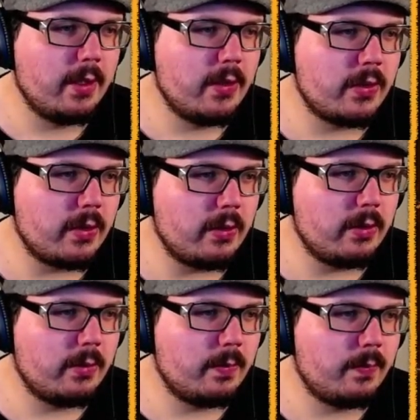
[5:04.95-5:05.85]
So
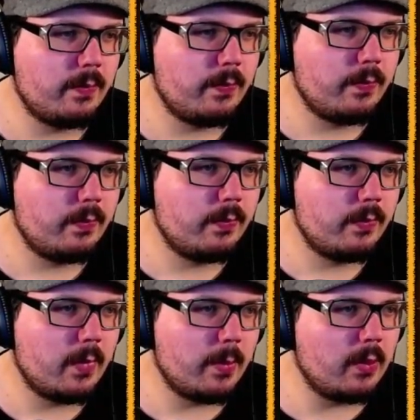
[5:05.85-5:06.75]

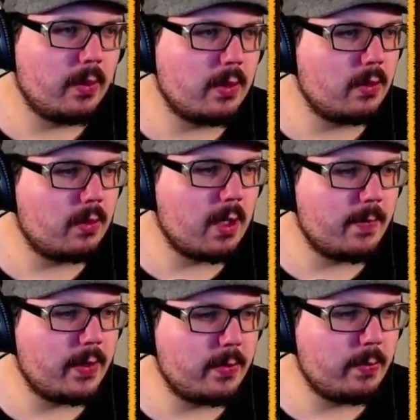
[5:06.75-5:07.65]
I'm going to grab
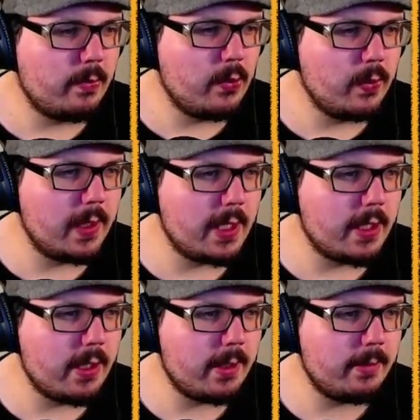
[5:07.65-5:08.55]
this mule leg
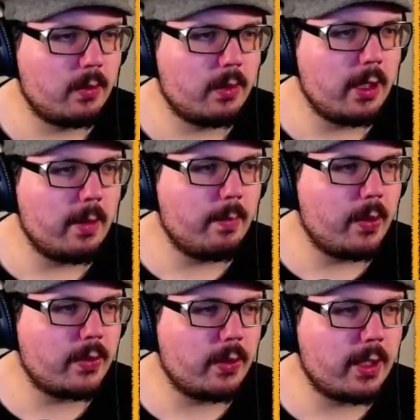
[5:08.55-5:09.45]
here. I'm gonna get
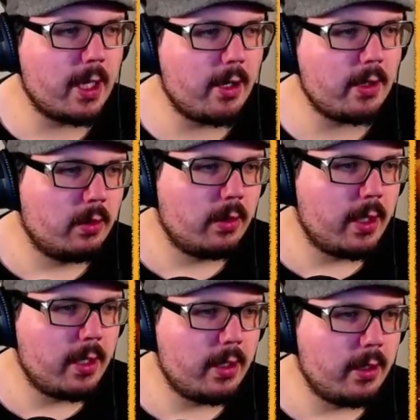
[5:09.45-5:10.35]
Bosco to carry it.
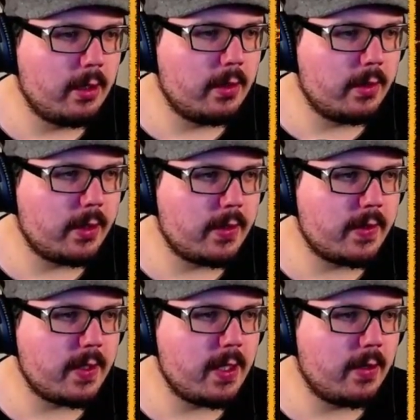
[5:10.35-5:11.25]
And it
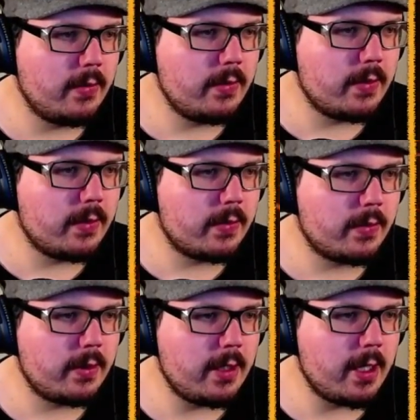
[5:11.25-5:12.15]
sounds,
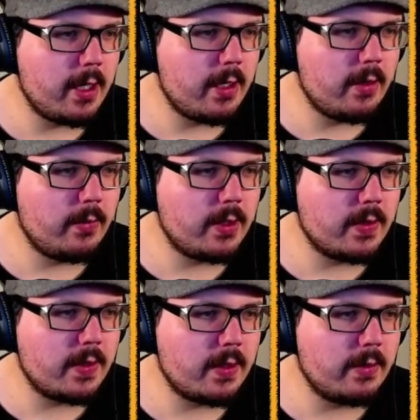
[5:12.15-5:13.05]
yeah, we can
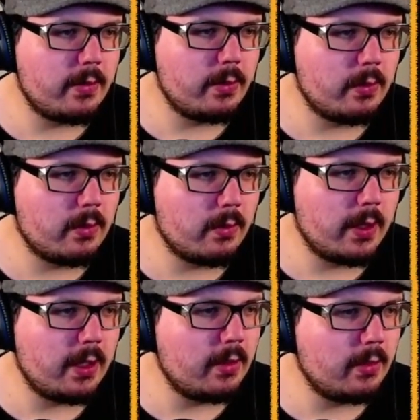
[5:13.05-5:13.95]
see the little
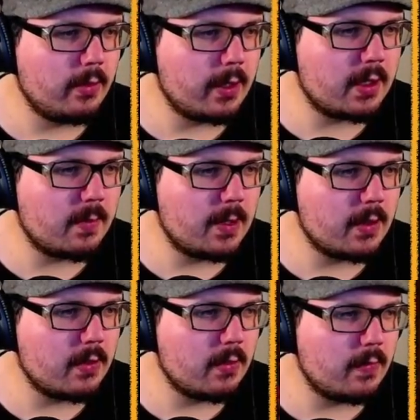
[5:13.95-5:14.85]
green
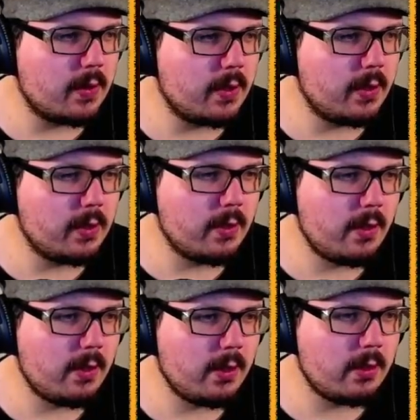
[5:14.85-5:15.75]
expanse over here, I
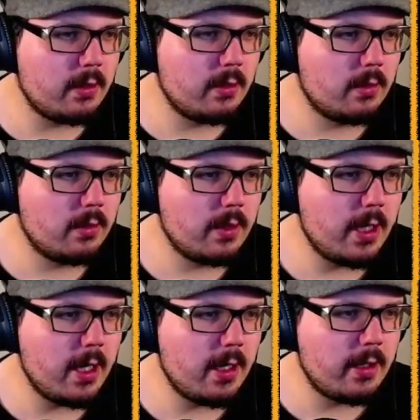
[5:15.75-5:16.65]
think.
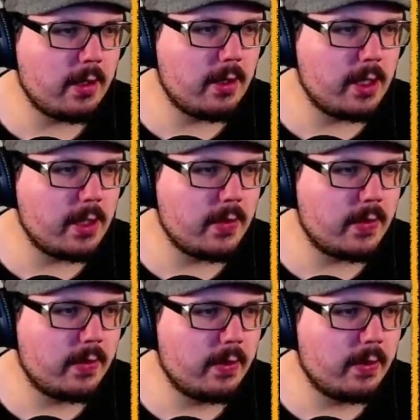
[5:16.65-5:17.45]
Yeah, there he is.